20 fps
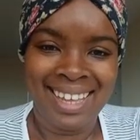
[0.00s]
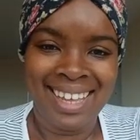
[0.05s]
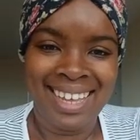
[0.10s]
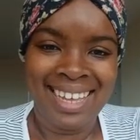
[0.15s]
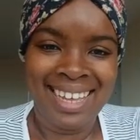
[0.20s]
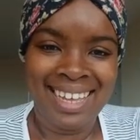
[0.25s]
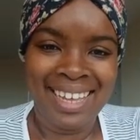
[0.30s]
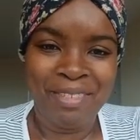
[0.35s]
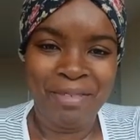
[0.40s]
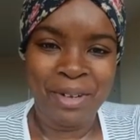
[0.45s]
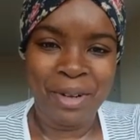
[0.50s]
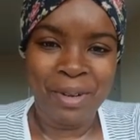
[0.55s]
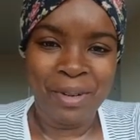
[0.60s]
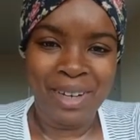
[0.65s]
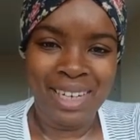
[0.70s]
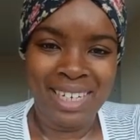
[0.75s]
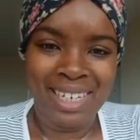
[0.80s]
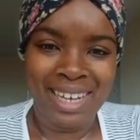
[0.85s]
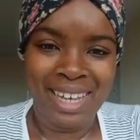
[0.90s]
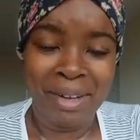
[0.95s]
Hi
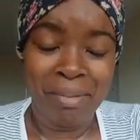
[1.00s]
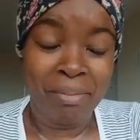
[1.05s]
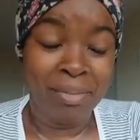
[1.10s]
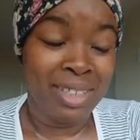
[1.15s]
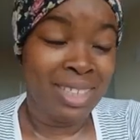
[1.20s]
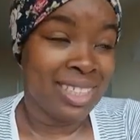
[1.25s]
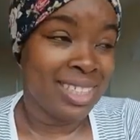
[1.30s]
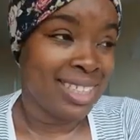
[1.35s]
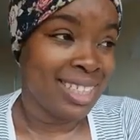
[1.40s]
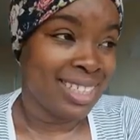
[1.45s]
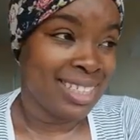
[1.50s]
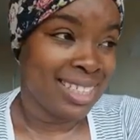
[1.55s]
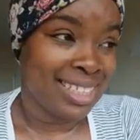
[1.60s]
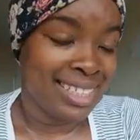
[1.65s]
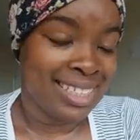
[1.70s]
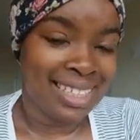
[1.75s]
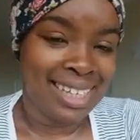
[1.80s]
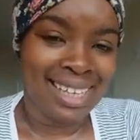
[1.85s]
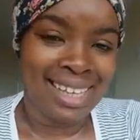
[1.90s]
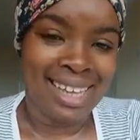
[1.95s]
everyone, Empress
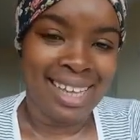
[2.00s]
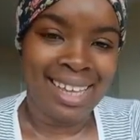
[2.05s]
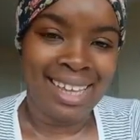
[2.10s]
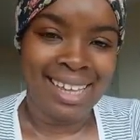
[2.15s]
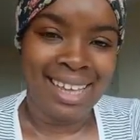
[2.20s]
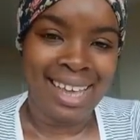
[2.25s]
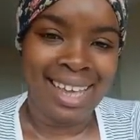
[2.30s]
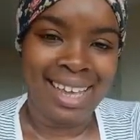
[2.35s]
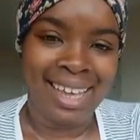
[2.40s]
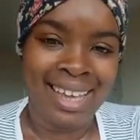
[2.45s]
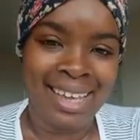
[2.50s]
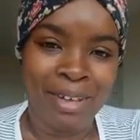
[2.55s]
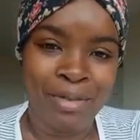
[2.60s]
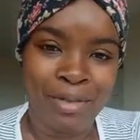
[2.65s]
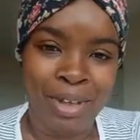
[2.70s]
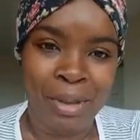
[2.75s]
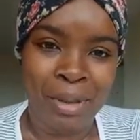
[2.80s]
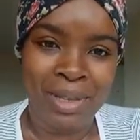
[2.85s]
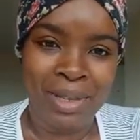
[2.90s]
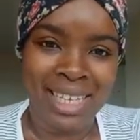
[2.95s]
Justice here, aka
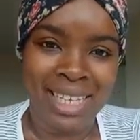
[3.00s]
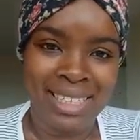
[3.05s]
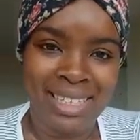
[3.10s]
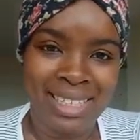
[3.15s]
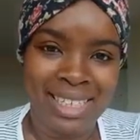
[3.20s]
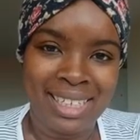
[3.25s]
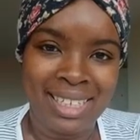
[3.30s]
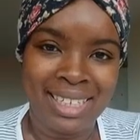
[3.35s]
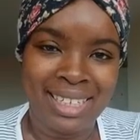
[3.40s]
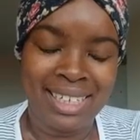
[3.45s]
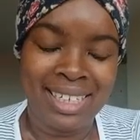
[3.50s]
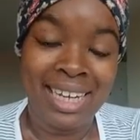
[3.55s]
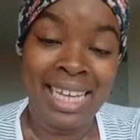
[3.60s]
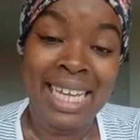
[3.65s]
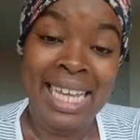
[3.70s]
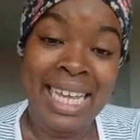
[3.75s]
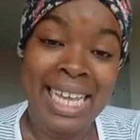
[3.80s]
Fabienne Deegan.